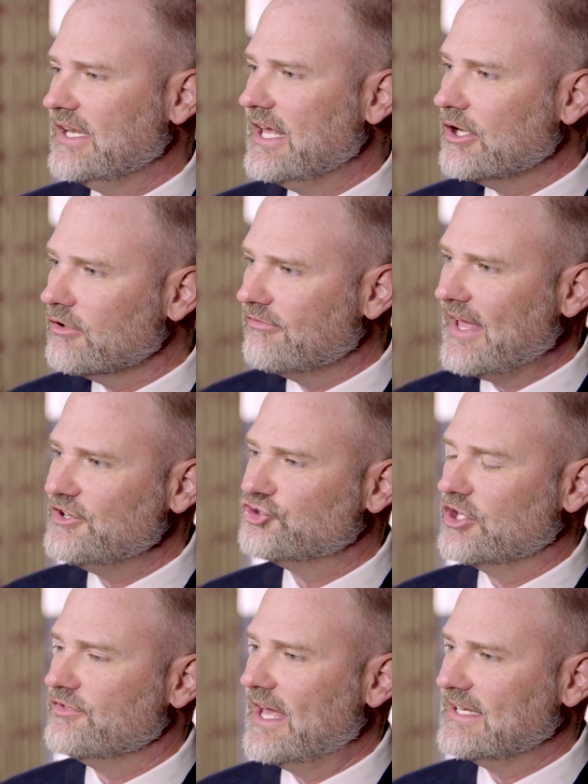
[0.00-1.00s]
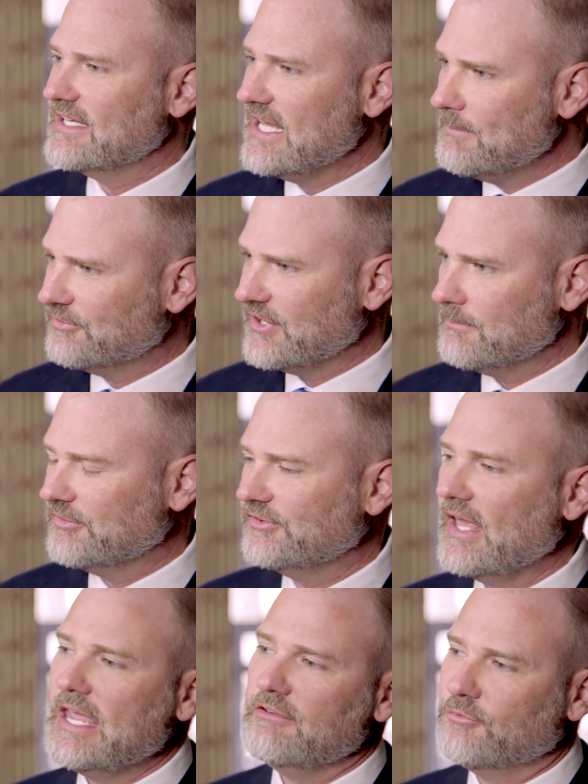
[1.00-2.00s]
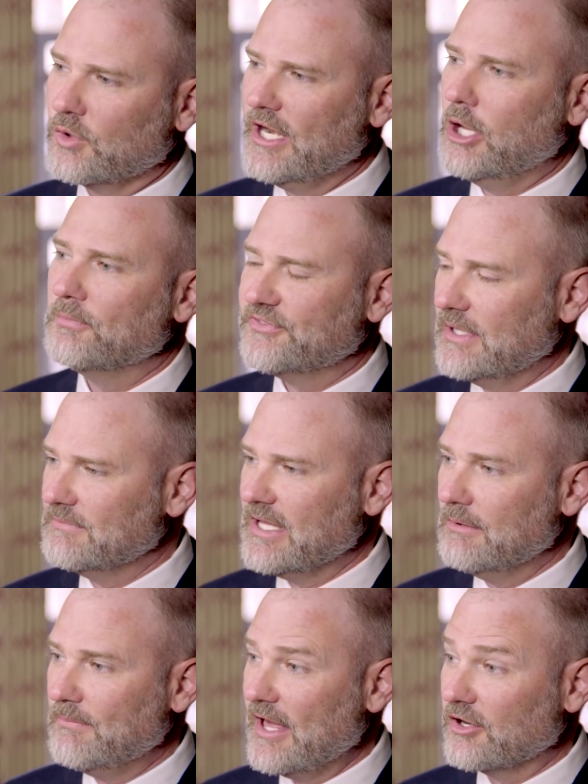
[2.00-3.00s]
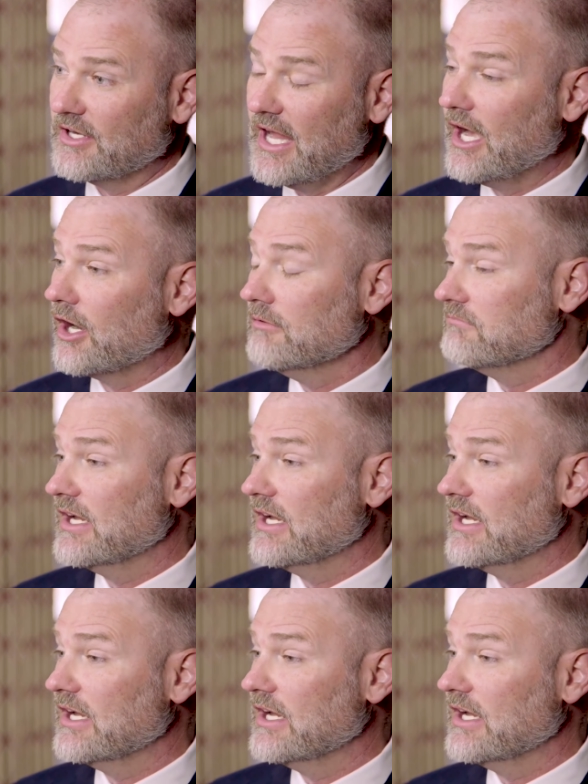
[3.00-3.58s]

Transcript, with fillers: intervention that keeps them safe or helps them get better care.